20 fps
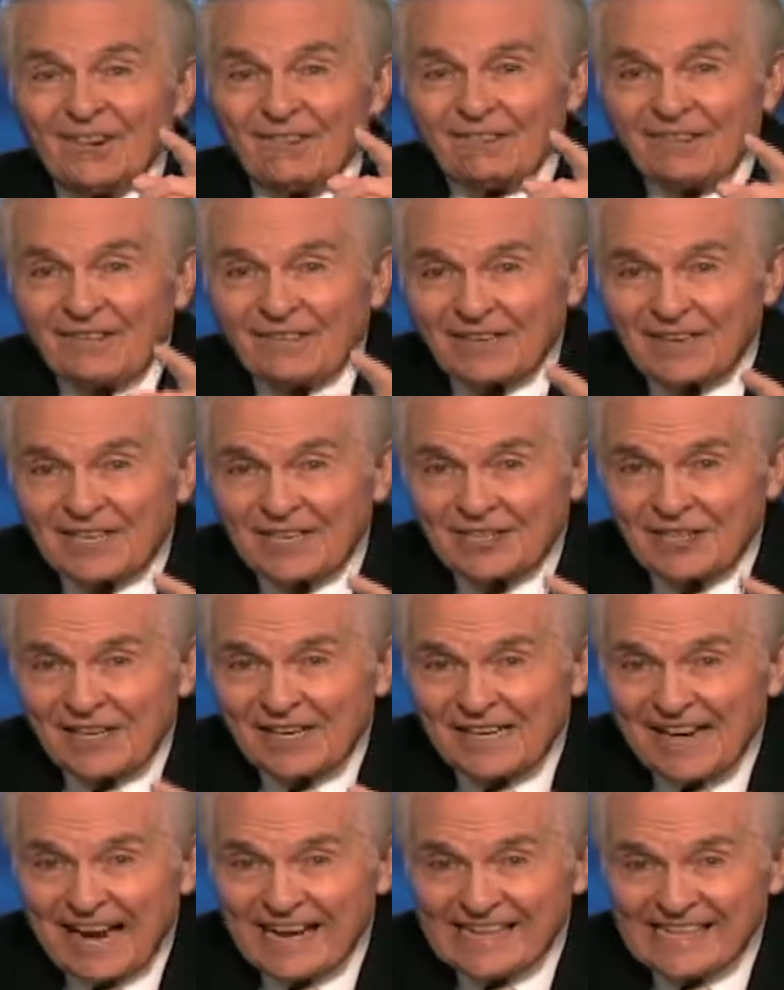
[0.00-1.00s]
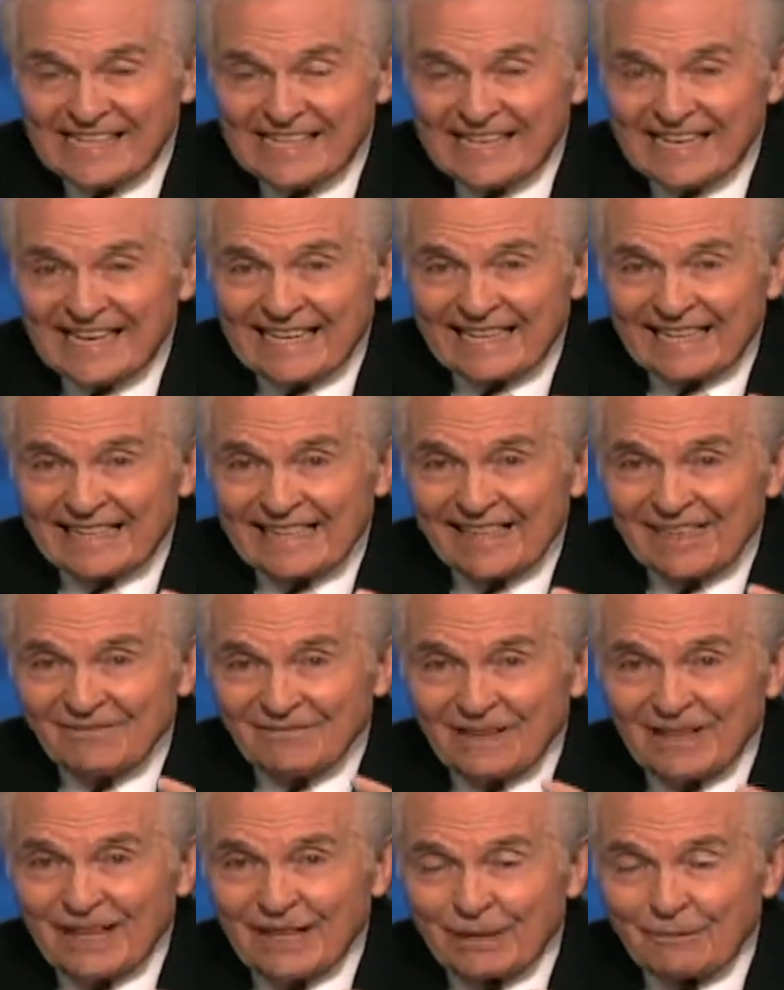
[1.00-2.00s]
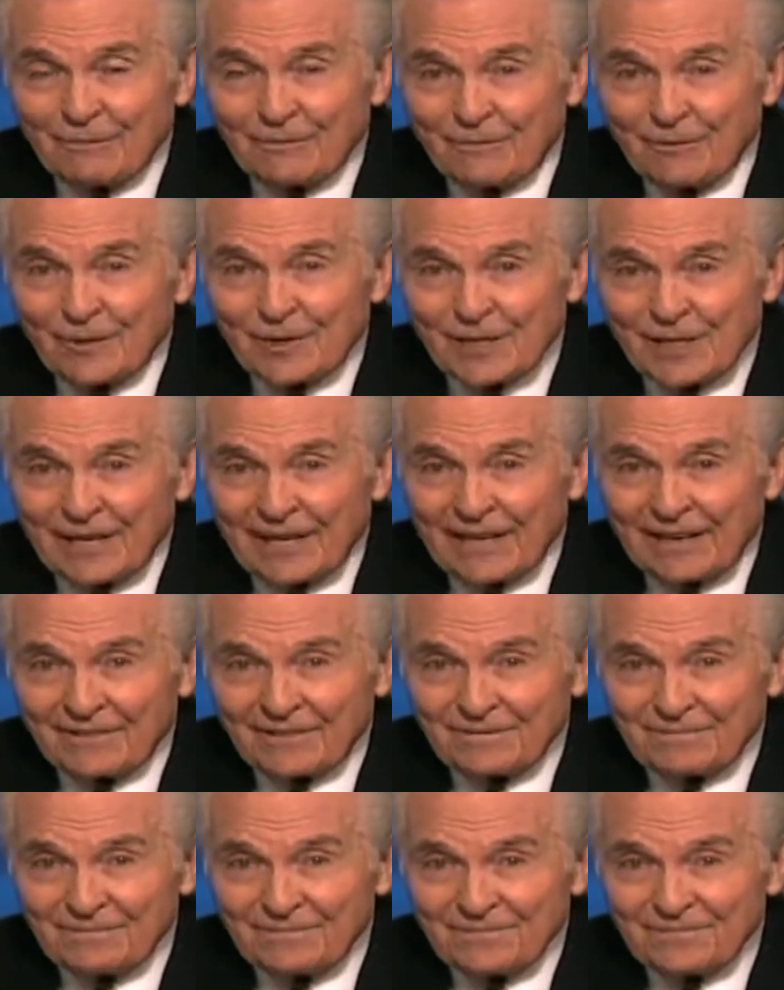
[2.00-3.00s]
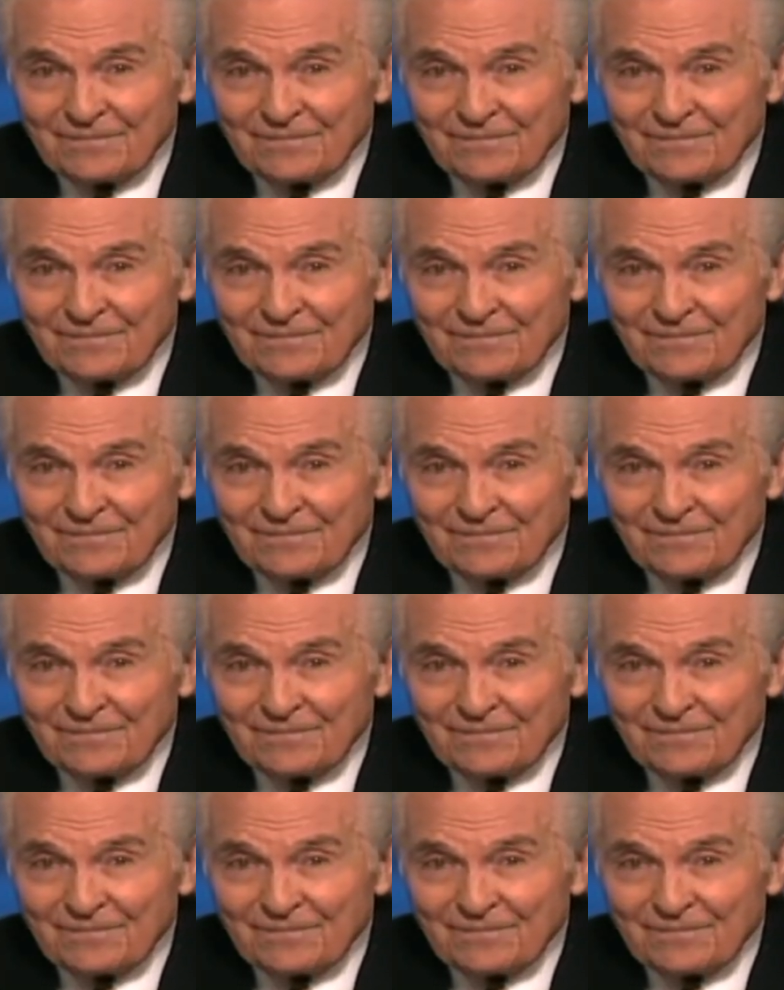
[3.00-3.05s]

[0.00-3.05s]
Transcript: Revelation 19, beginning with verse 11.